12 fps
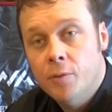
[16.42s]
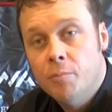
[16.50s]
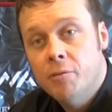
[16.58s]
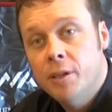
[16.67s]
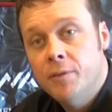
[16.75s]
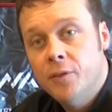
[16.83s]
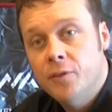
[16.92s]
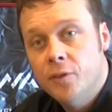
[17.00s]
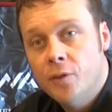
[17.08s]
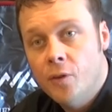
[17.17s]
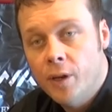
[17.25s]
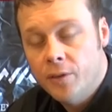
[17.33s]
on previous
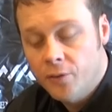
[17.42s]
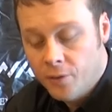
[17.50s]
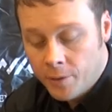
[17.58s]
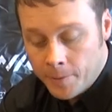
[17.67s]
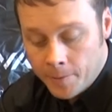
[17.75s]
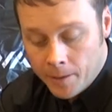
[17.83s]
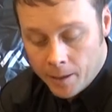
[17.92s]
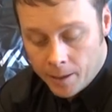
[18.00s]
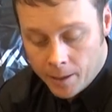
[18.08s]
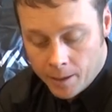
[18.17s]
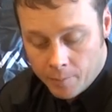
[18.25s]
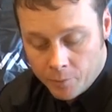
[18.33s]
designs,
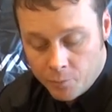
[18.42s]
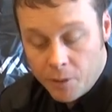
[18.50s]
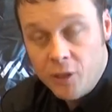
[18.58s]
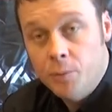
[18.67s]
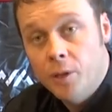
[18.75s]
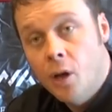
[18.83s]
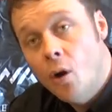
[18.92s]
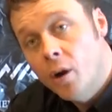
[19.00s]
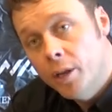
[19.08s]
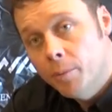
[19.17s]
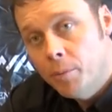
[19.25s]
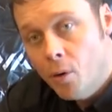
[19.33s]
um, especially with the
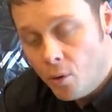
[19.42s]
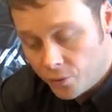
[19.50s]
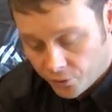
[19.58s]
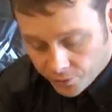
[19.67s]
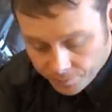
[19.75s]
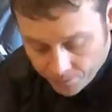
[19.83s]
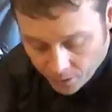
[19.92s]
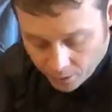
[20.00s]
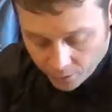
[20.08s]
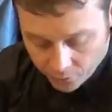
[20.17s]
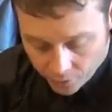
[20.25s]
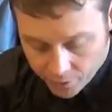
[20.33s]
height of the box.
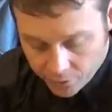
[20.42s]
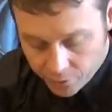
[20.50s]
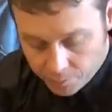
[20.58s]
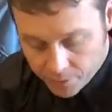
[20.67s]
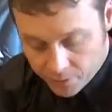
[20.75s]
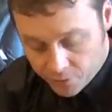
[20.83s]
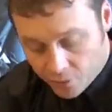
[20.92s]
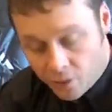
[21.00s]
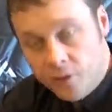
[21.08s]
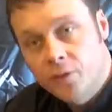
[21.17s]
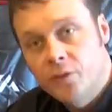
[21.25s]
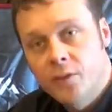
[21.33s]
So this has been
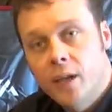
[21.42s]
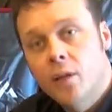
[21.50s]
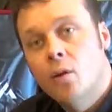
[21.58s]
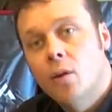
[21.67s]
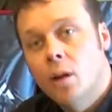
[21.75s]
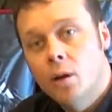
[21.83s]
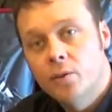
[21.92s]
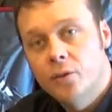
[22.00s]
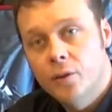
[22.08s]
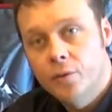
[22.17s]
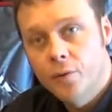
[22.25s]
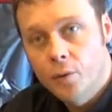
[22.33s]
designed to sit a lot lower
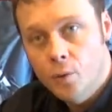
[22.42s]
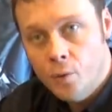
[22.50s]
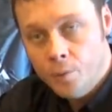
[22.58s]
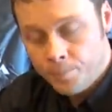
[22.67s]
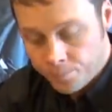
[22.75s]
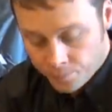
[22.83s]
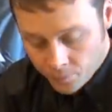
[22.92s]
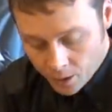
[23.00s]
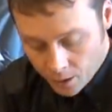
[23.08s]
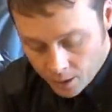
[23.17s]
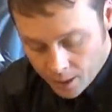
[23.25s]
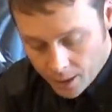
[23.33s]
to the floor
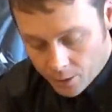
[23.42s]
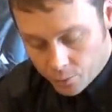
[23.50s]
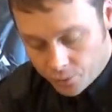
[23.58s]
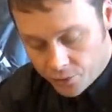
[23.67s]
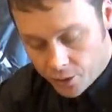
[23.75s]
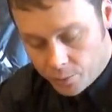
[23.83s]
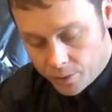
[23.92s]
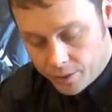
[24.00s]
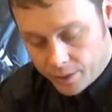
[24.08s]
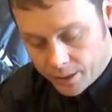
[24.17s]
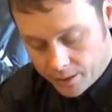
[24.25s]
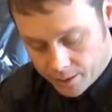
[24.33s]
and also
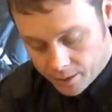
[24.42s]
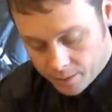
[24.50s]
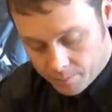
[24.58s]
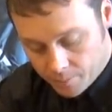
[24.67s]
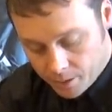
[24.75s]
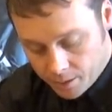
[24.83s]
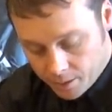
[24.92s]
with the um,